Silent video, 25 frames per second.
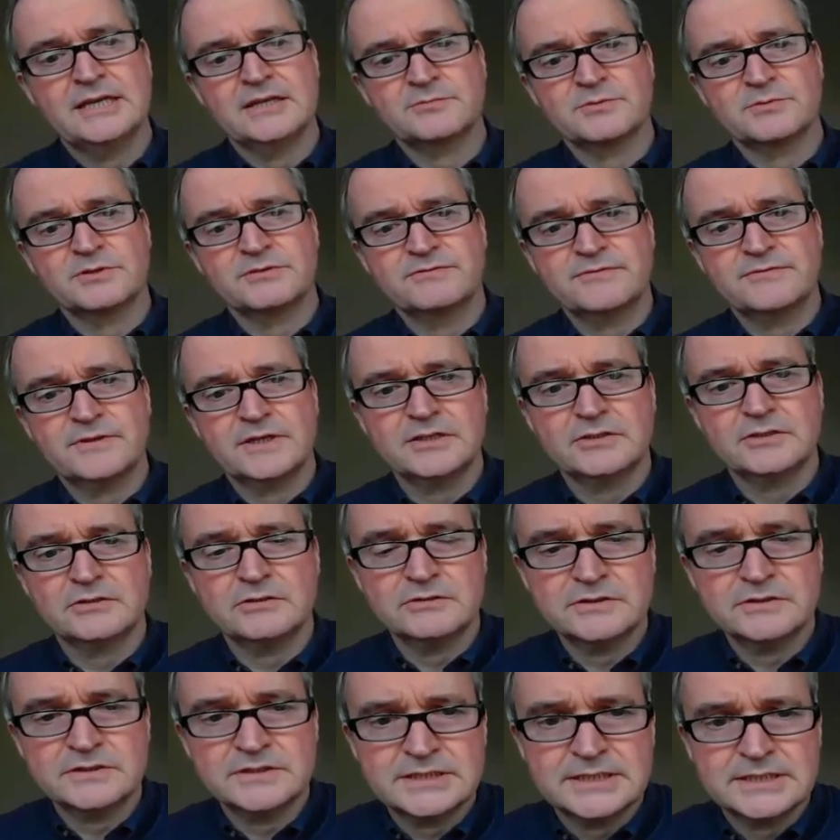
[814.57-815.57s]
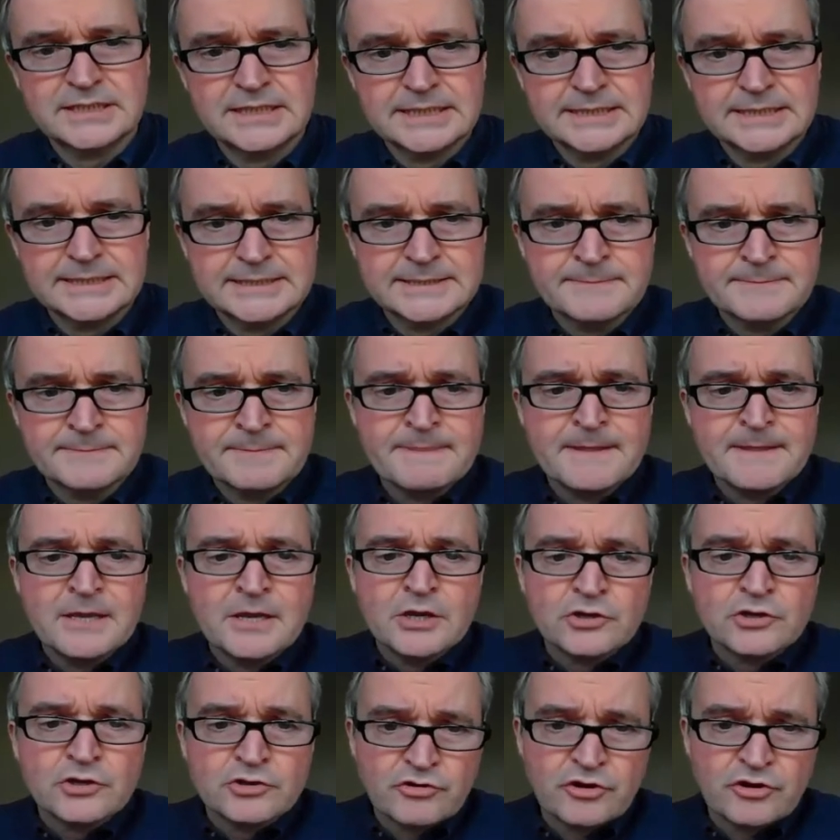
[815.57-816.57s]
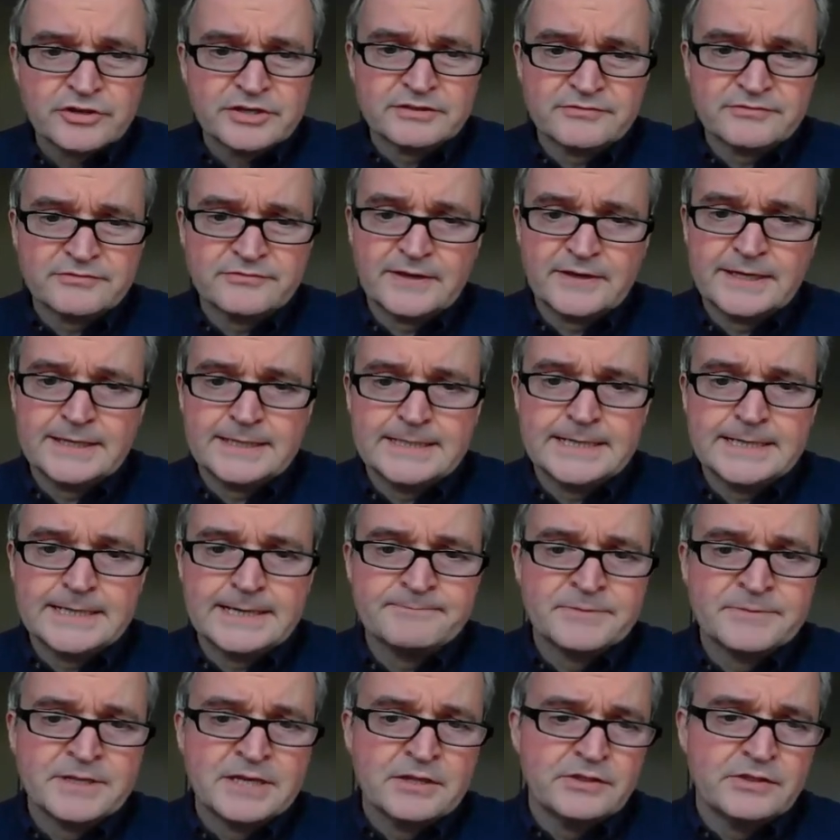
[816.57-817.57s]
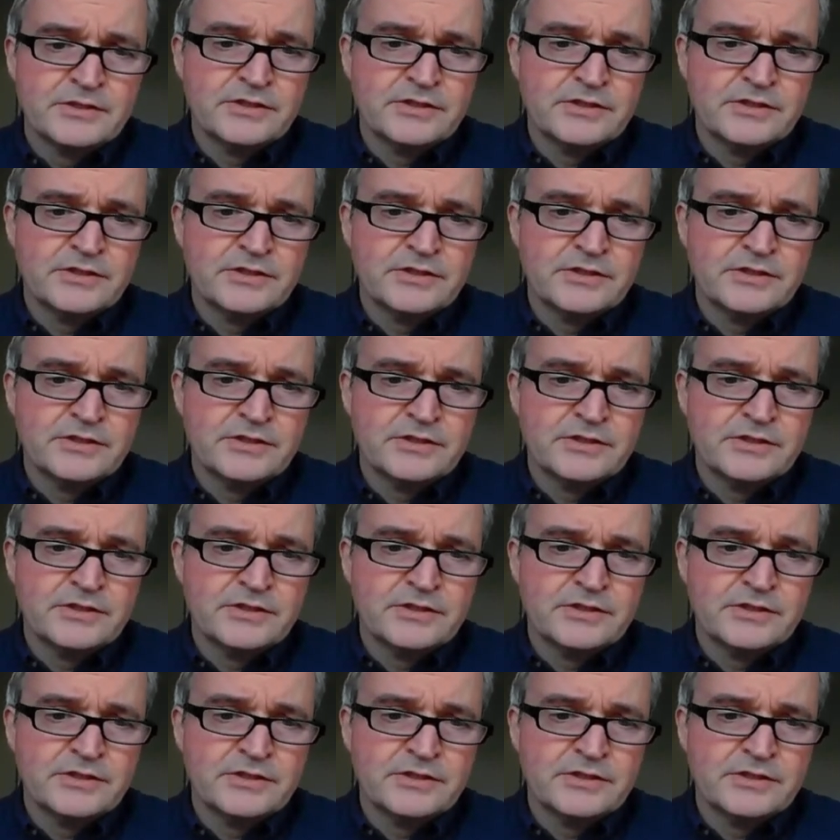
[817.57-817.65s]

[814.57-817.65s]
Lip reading: as my final slide. Chronic failure.